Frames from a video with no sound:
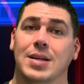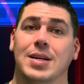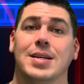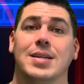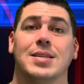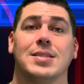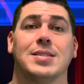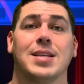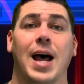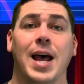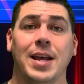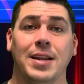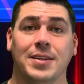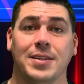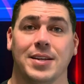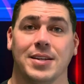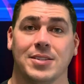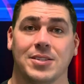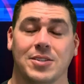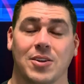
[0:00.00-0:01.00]

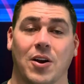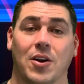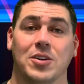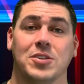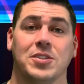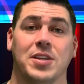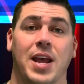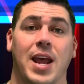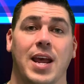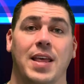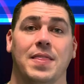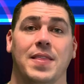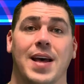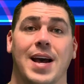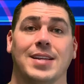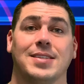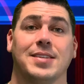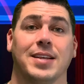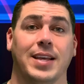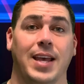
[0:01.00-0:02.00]
scientists are saying that
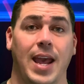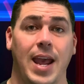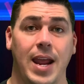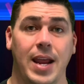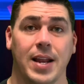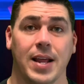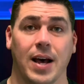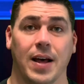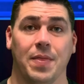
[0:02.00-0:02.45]
cicada